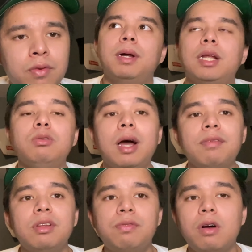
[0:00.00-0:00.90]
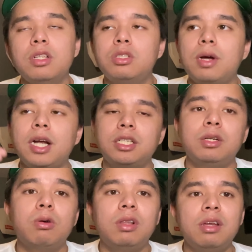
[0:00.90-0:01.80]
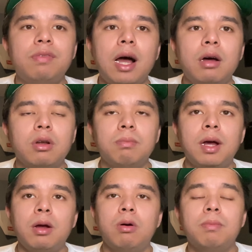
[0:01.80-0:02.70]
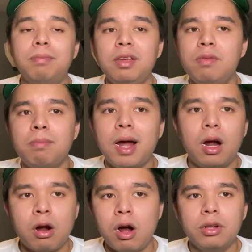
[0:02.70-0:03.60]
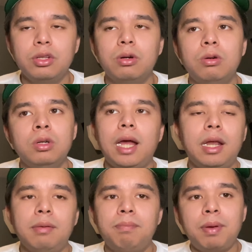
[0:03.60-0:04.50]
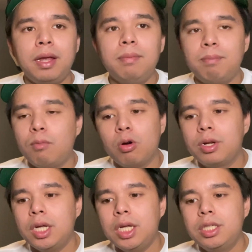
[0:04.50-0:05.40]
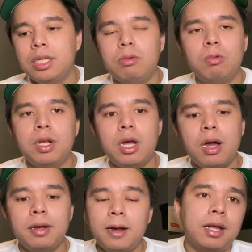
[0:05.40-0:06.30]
But I do have the funds to actually go live out on my own, even buy a condo and pay mortgage and whatnot.